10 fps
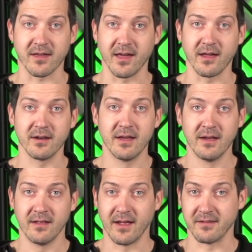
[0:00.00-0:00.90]
kit
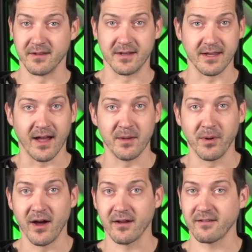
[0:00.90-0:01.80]
that has a DI
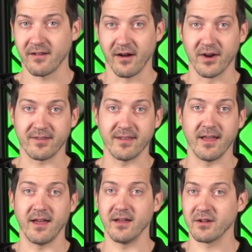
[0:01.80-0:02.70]
box,
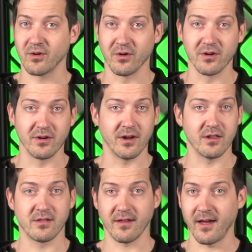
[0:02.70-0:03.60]
RCA, quarter
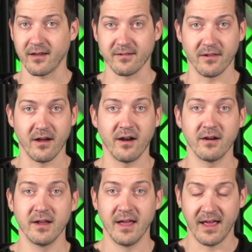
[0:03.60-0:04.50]
inch,
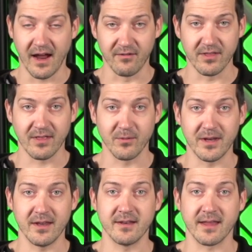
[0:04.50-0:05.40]
XLR, everything that we
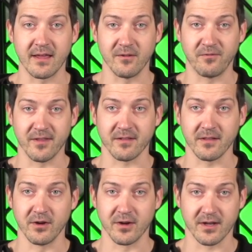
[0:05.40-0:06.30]
need to get you
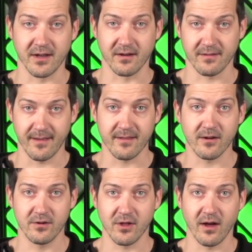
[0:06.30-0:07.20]
physically hooked in, because that's
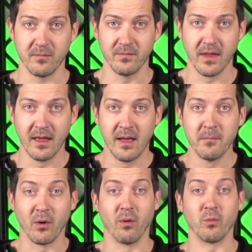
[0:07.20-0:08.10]
our job.
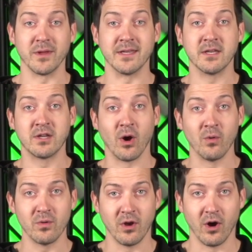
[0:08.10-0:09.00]
But what we
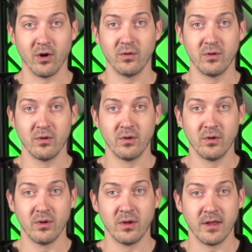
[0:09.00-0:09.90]
don't know
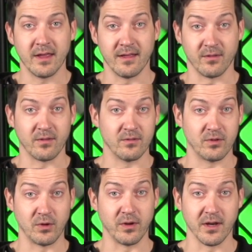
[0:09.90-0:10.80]
is,
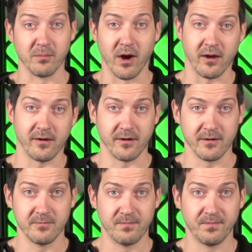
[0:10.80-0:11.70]
do you need a monitor?
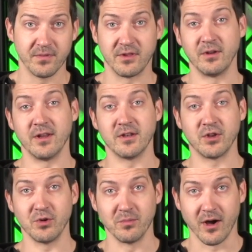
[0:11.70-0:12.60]
Do you need
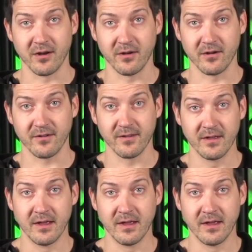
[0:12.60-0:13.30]
2 monitors?